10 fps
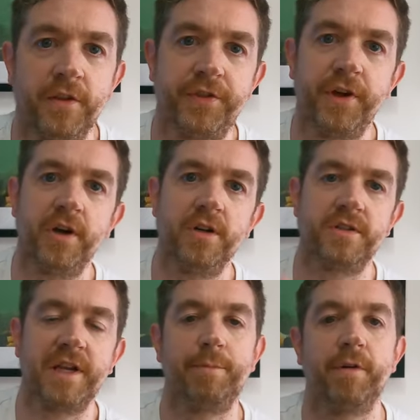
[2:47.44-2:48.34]
The
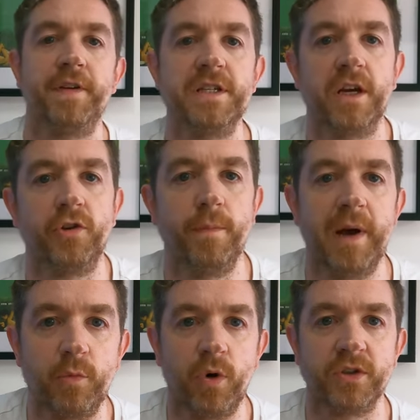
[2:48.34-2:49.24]
third type of visa you
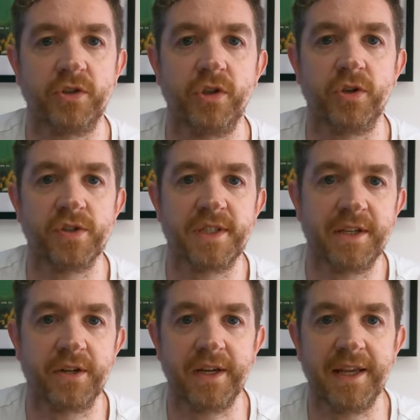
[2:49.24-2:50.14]
might want to
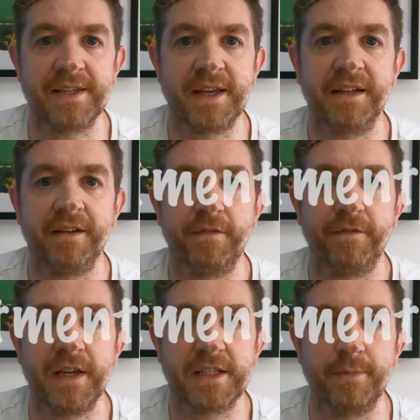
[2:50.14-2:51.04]
consider is an
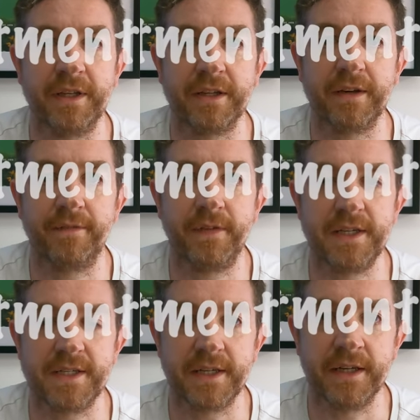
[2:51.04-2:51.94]
investment
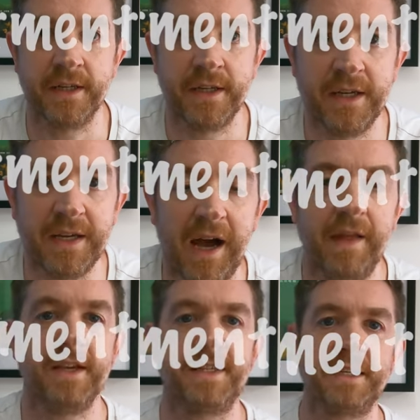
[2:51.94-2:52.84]
visa.
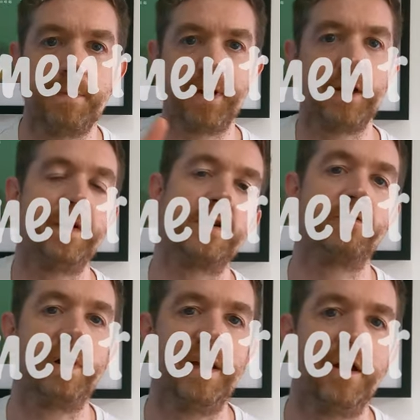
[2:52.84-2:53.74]
And this is a bit of a
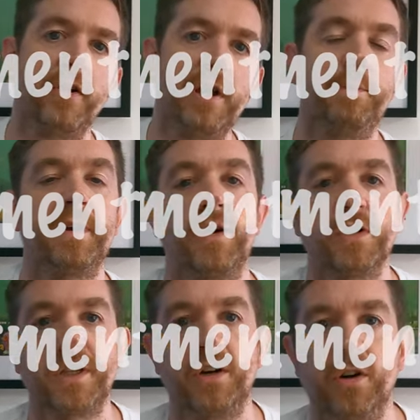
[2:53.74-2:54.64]
grey area
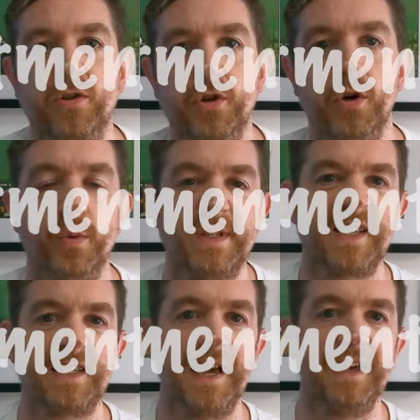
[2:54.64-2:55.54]
because there are no
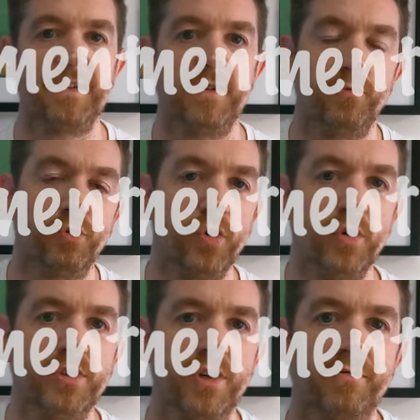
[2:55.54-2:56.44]
set
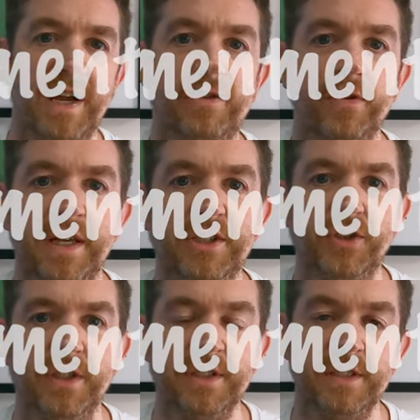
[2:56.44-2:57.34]
rules or
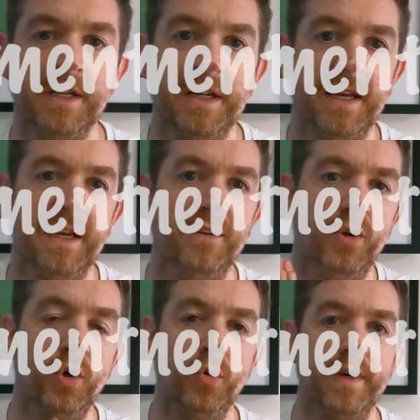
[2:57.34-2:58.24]
regulations in
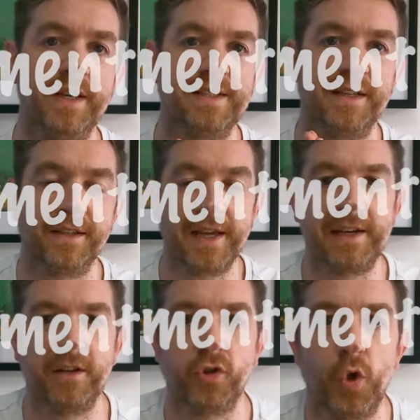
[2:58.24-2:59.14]
who is
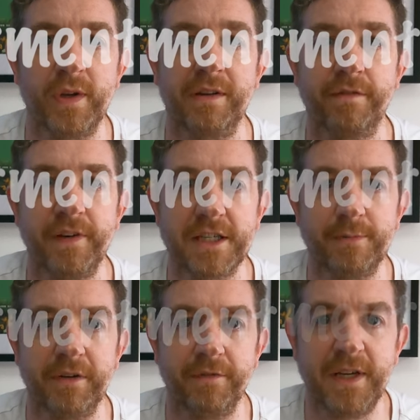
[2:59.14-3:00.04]
entitled to an
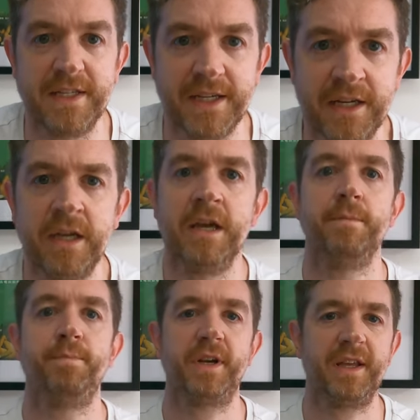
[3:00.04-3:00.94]
investment visa,
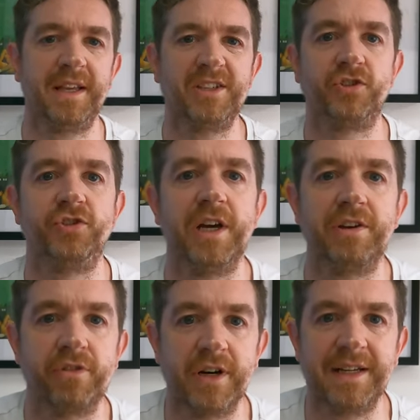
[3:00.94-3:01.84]
but it is
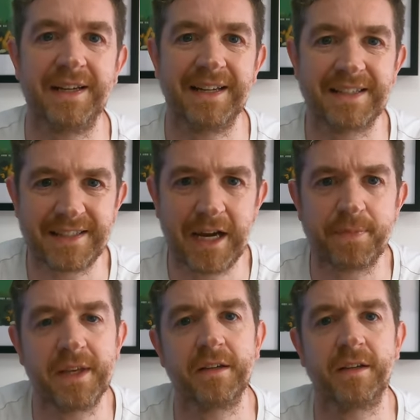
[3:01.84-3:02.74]
generally
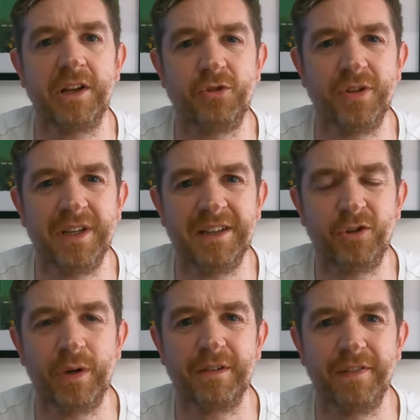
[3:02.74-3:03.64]
accepted that you need
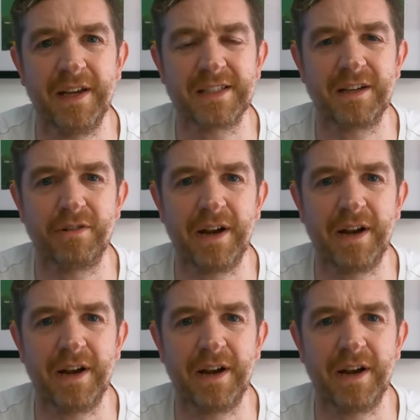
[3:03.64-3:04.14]
to invest